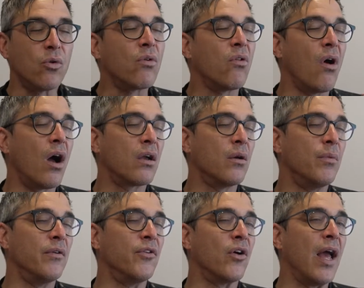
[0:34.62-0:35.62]
no clock
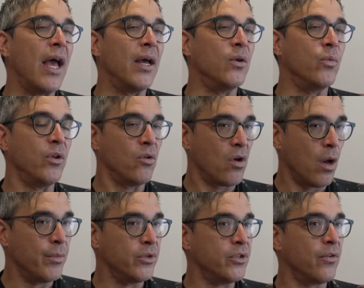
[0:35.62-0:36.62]
above your head when you
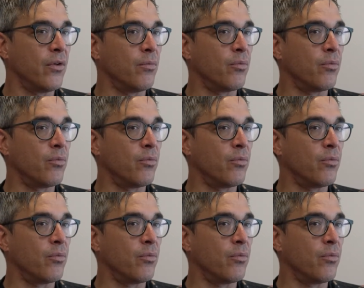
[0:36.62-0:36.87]
come into the